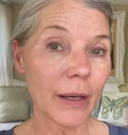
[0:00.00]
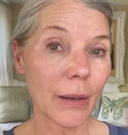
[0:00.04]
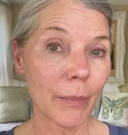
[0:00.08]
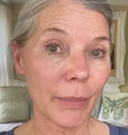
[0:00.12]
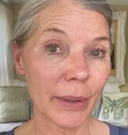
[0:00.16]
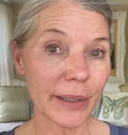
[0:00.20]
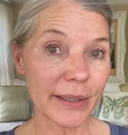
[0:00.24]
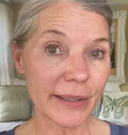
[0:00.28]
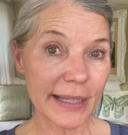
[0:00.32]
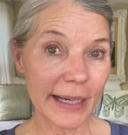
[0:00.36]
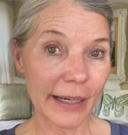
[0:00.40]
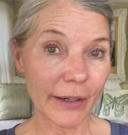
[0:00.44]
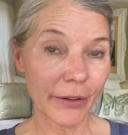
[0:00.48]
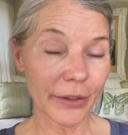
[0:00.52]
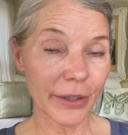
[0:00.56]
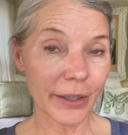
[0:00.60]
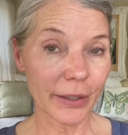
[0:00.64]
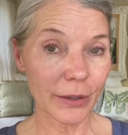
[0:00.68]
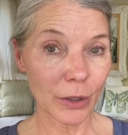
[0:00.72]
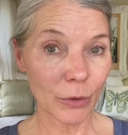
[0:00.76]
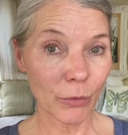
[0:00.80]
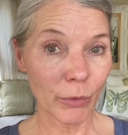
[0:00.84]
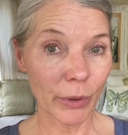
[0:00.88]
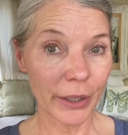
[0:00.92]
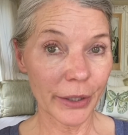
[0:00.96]
But now
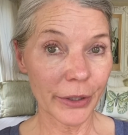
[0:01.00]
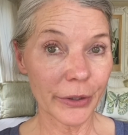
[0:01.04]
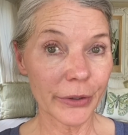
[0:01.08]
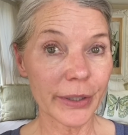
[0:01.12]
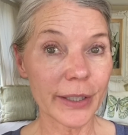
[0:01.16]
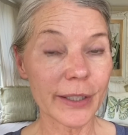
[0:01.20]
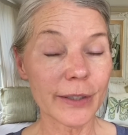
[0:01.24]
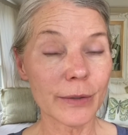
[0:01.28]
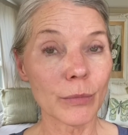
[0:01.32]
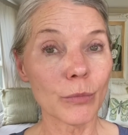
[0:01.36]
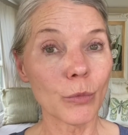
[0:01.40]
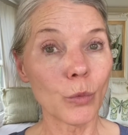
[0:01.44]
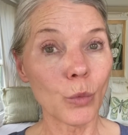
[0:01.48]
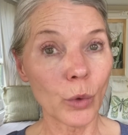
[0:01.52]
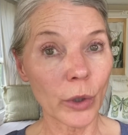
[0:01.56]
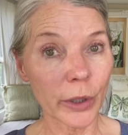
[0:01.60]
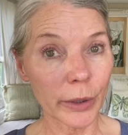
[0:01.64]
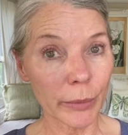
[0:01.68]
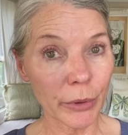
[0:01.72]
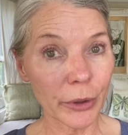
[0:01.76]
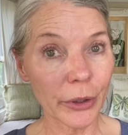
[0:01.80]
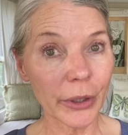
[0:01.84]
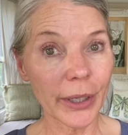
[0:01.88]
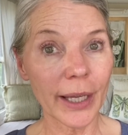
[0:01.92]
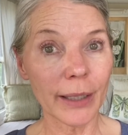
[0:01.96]
that the weather is
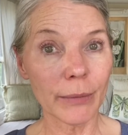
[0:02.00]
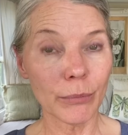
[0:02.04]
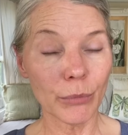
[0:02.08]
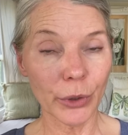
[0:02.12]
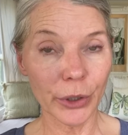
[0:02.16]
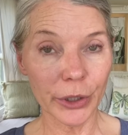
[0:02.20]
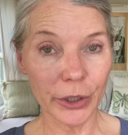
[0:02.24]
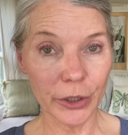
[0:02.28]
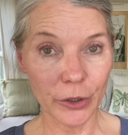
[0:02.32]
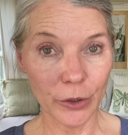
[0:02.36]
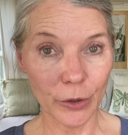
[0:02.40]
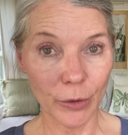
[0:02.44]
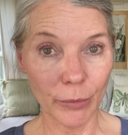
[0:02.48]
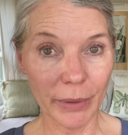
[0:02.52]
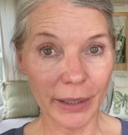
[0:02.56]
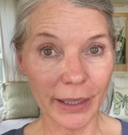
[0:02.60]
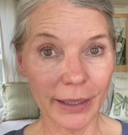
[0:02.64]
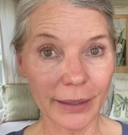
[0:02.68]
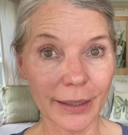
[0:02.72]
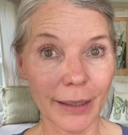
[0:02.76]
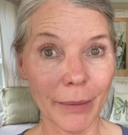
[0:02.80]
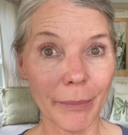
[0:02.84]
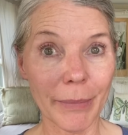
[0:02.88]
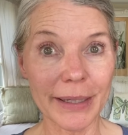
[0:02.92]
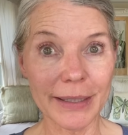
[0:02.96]
warmer and more
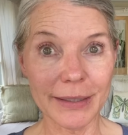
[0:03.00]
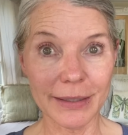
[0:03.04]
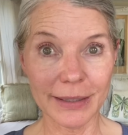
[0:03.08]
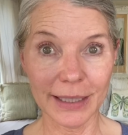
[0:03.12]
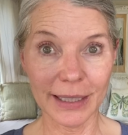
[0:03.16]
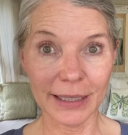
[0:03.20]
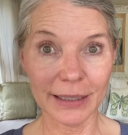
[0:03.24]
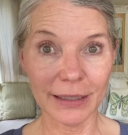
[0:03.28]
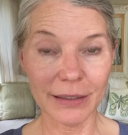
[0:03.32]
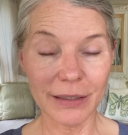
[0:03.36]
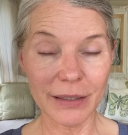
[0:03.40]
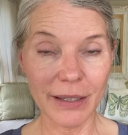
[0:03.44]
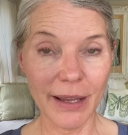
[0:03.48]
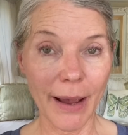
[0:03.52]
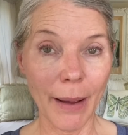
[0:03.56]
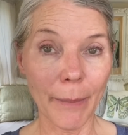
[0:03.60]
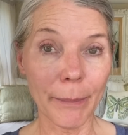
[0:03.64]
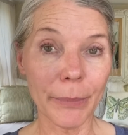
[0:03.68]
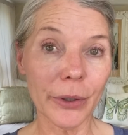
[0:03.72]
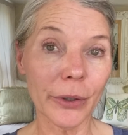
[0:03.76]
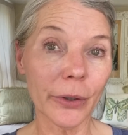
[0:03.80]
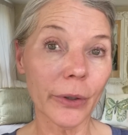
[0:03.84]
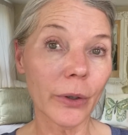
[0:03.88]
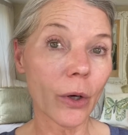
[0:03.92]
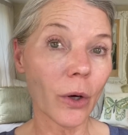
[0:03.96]
humid and my skin is
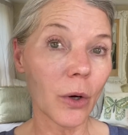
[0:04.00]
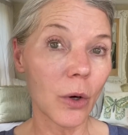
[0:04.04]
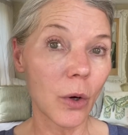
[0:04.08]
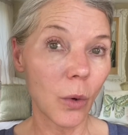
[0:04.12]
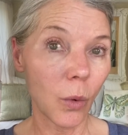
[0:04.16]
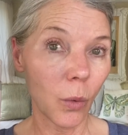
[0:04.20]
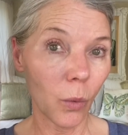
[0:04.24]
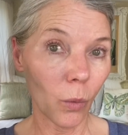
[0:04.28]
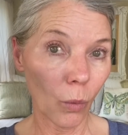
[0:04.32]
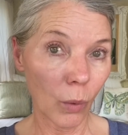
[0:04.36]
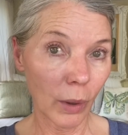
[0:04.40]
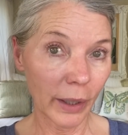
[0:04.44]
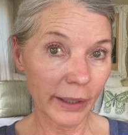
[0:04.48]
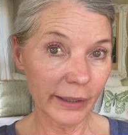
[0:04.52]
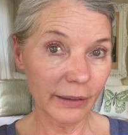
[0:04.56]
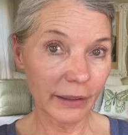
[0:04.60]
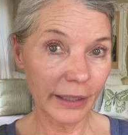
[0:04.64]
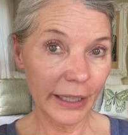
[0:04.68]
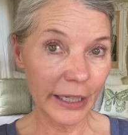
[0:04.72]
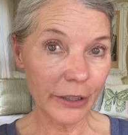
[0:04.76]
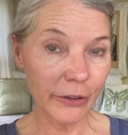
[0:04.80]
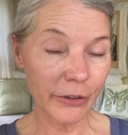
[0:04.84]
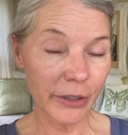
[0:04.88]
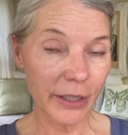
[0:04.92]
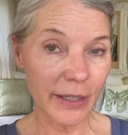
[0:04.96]
happier, 1
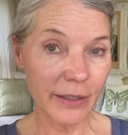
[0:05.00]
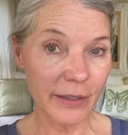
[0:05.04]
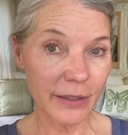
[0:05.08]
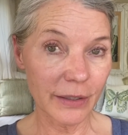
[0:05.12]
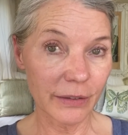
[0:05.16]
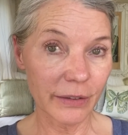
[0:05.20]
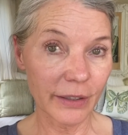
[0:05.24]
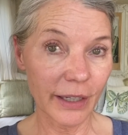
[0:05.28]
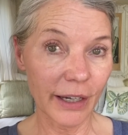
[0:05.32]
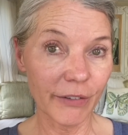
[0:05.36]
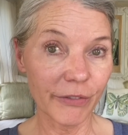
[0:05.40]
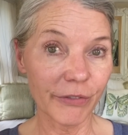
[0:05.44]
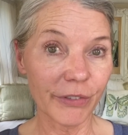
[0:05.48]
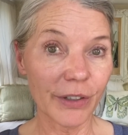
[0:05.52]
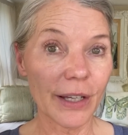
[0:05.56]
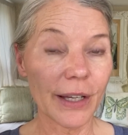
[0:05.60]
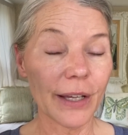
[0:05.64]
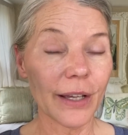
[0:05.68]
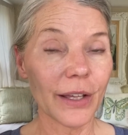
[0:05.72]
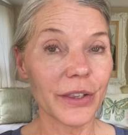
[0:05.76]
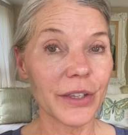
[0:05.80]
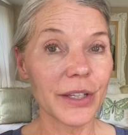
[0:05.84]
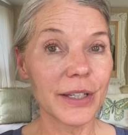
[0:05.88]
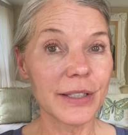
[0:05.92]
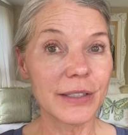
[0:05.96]
layer is enough.
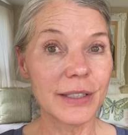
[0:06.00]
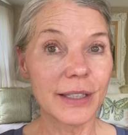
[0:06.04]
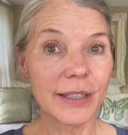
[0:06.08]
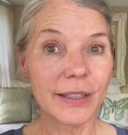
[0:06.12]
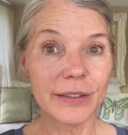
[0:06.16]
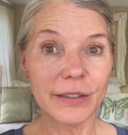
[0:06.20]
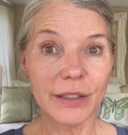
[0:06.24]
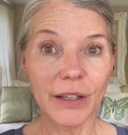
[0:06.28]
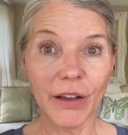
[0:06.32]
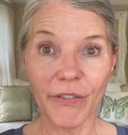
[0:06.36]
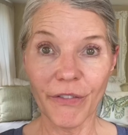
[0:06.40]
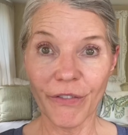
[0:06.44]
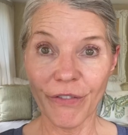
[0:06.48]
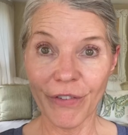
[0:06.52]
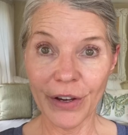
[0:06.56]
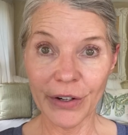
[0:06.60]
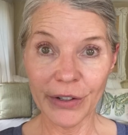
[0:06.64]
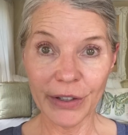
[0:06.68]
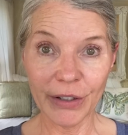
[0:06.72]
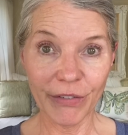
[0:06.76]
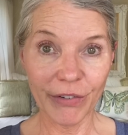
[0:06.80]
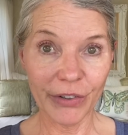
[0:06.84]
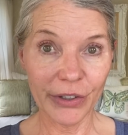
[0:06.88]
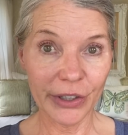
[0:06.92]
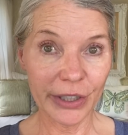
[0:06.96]
This is
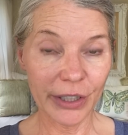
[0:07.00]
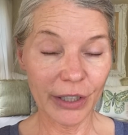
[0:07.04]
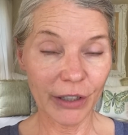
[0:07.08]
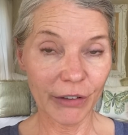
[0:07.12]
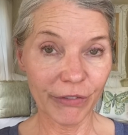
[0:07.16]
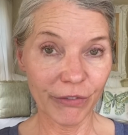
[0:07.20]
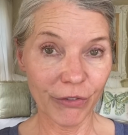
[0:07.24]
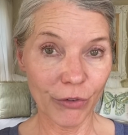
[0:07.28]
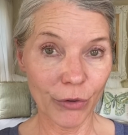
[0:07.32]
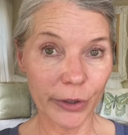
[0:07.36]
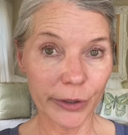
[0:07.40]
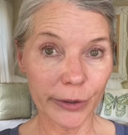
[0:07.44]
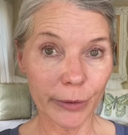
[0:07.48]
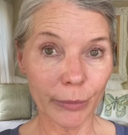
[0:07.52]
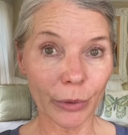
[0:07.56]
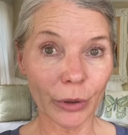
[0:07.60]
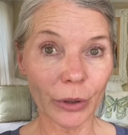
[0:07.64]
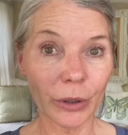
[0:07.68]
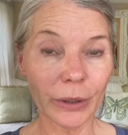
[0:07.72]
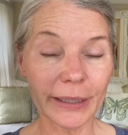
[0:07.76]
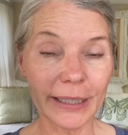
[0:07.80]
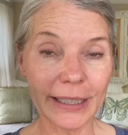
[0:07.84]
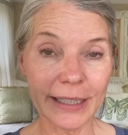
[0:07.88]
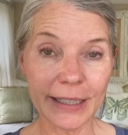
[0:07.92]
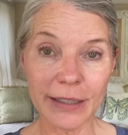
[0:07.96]
very, very
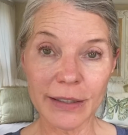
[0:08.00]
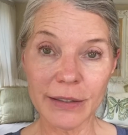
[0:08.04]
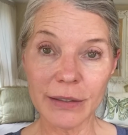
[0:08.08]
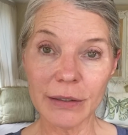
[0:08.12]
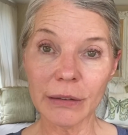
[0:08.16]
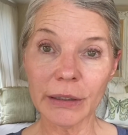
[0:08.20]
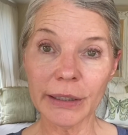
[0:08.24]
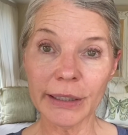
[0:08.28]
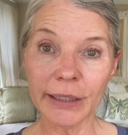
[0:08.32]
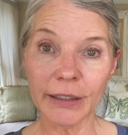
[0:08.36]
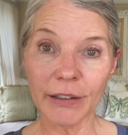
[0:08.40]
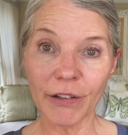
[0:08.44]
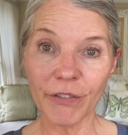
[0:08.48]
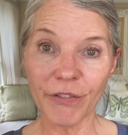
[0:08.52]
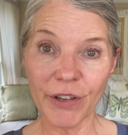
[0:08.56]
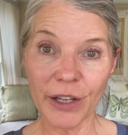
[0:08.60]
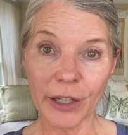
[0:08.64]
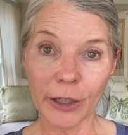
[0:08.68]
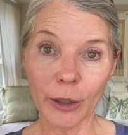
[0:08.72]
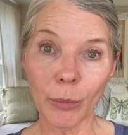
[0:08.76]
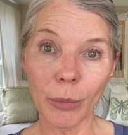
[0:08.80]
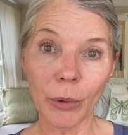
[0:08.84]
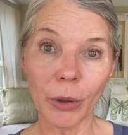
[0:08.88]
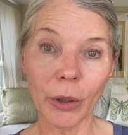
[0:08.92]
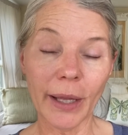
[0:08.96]
affordable, easily
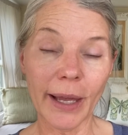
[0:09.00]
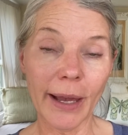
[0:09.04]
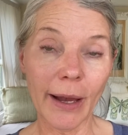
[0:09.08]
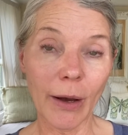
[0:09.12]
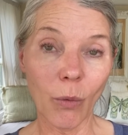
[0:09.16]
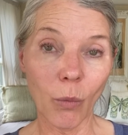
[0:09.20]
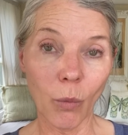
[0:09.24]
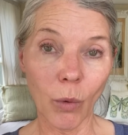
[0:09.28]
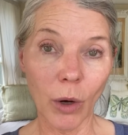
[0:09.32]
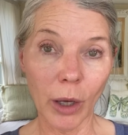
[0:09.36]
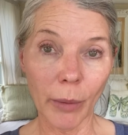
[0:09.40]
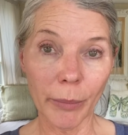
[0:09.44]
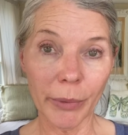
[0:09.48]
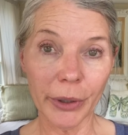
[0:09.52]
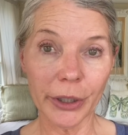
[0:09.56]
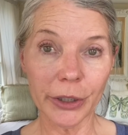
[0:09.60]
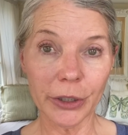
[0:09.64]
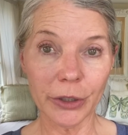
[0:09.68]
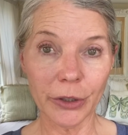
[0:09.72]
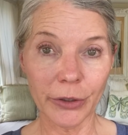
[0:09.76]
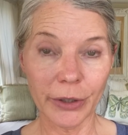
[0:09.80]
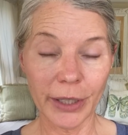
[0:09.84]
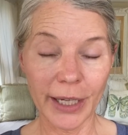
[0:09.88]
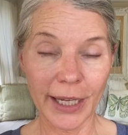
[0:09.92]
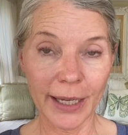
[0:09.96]
available at Walmart
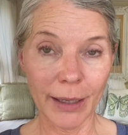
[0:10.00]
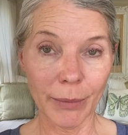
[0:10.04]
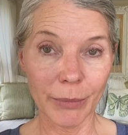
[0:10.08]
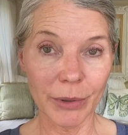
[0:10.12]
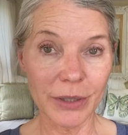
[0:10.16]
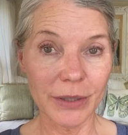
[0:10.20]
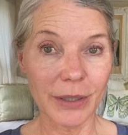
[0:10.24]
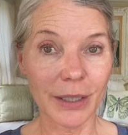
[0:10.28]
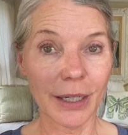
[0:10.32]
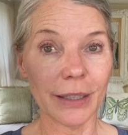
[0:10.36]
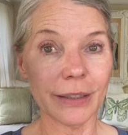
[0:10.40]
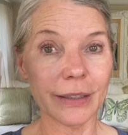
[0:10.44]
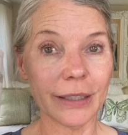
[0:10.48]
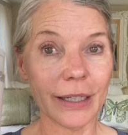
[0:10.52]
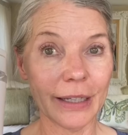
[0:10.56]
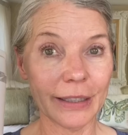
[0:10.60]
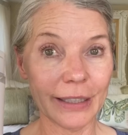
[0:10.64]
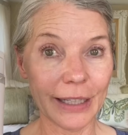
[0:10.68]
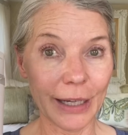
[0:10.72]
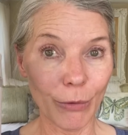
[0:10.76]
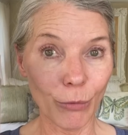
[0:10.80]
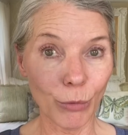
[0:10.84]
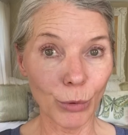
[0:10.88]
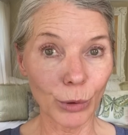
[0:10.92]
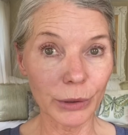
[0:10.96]
or Amazon, and
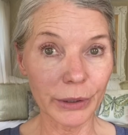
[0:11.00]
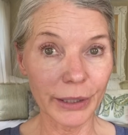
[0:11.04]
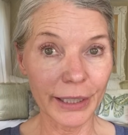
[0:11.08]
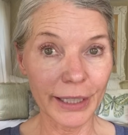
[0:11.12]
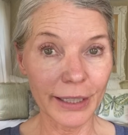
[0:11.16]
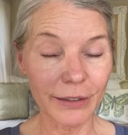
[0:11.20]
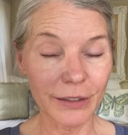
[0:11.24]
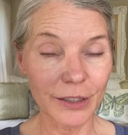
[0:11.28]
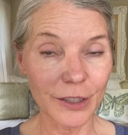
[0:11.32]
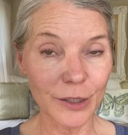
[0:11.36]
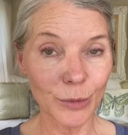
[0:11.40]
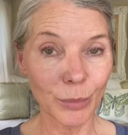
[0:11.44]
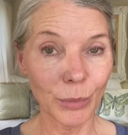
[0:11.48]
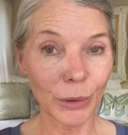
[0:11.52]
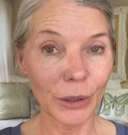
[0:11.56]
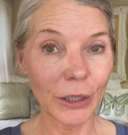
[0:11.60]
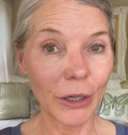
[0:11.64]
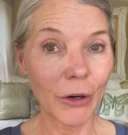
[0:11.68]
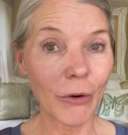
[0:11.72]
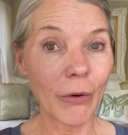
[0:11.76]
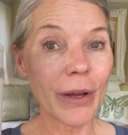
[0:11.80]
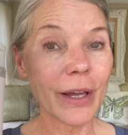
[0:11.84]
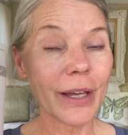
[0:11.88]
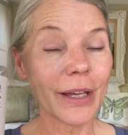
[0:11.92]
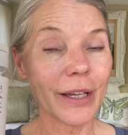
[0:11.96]
I will link this
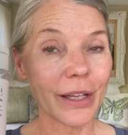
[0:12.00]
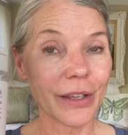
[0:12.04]
below.